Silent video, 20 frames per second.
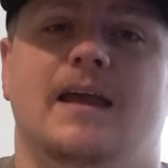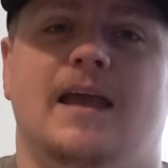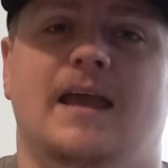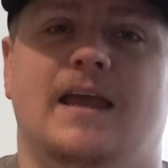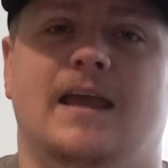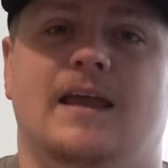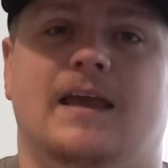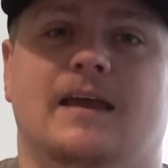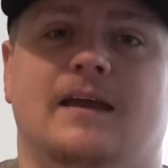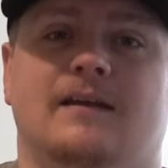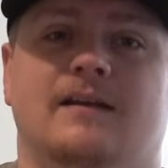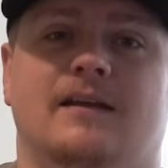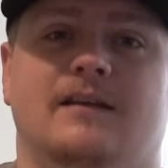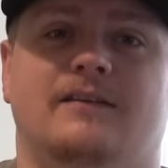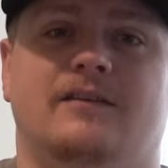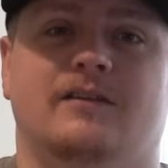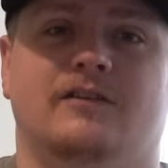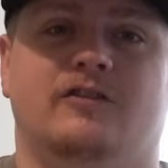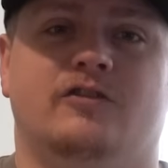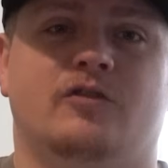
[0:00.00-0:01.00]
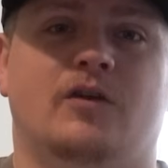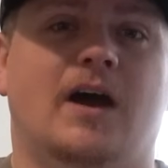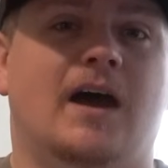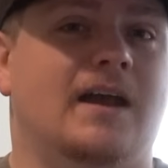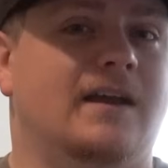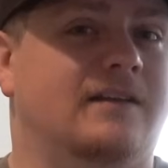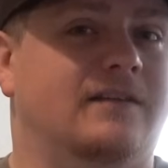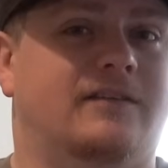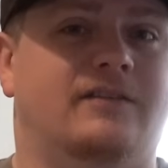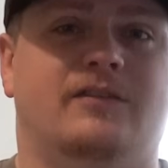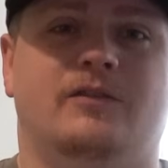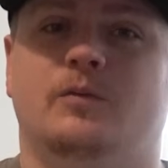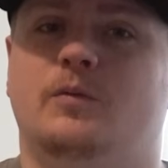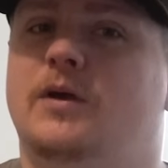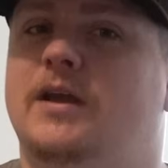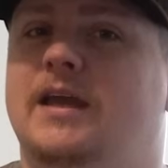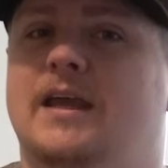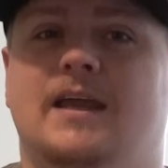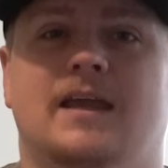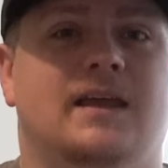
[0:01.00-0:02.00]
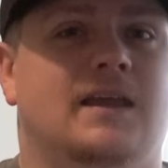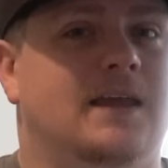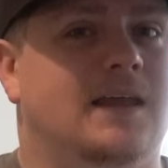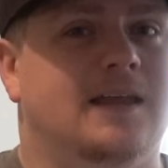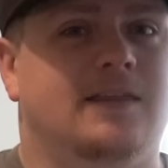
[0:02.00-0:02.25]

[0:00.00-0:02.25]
and to try and swing,